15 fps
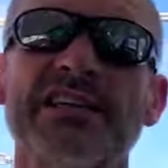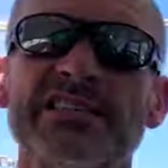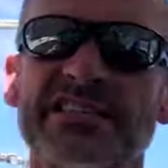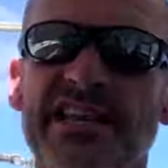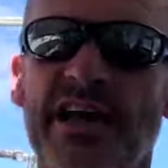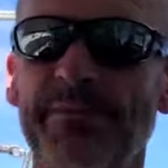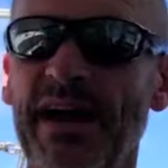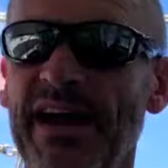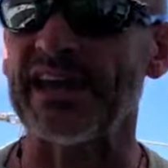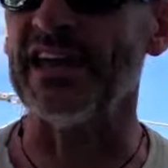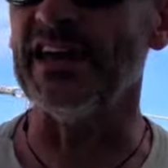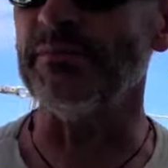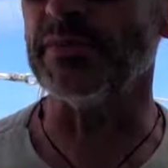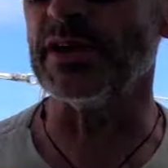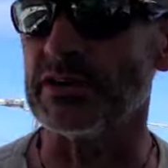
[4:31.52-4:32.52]
does set back
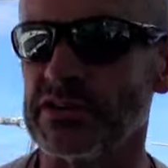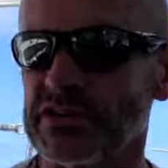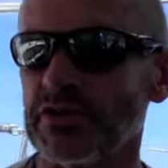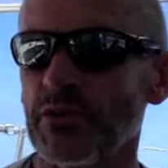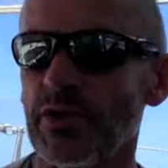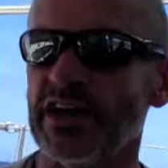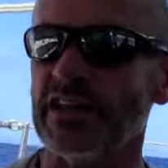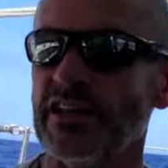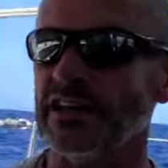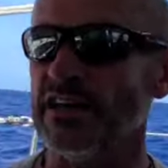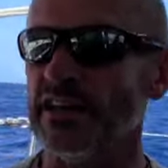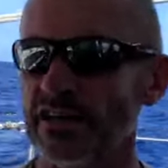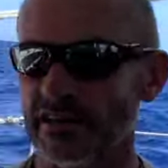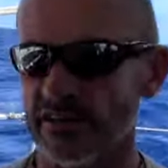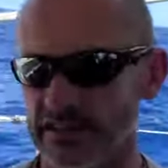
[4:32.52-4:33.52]
in, because of the way
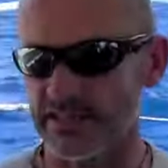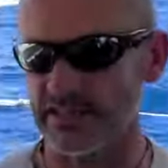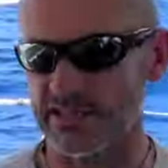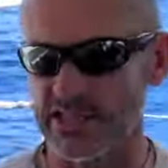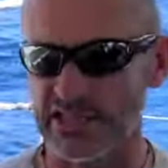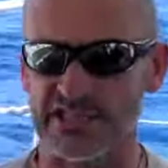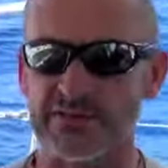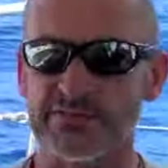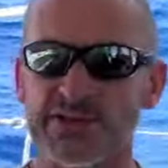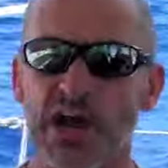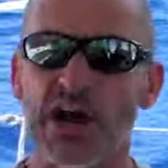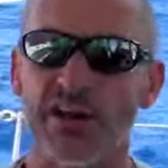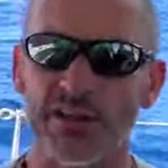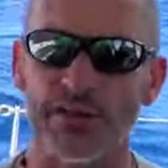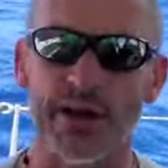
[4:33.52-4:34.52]
the systems
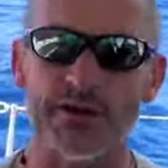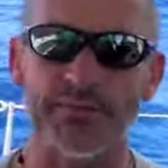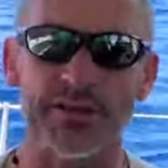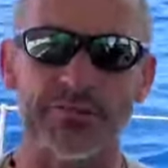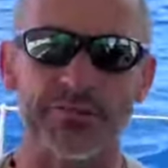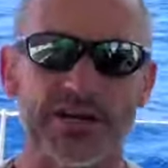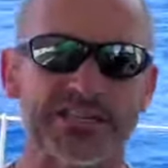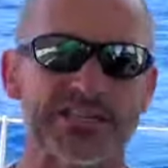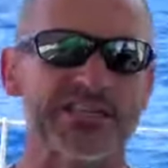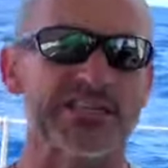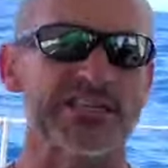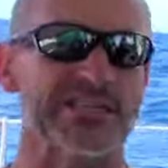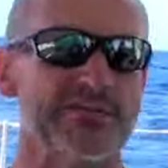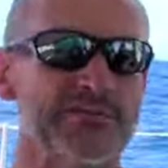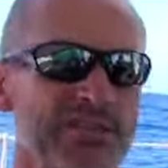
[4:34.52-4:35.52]
are at the moment, the pressure
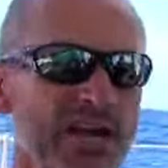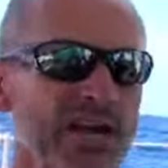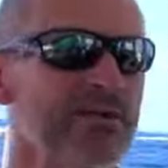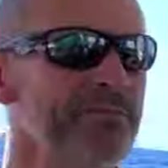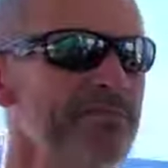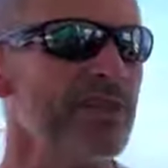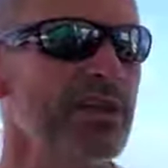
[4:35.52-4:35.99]
systems are,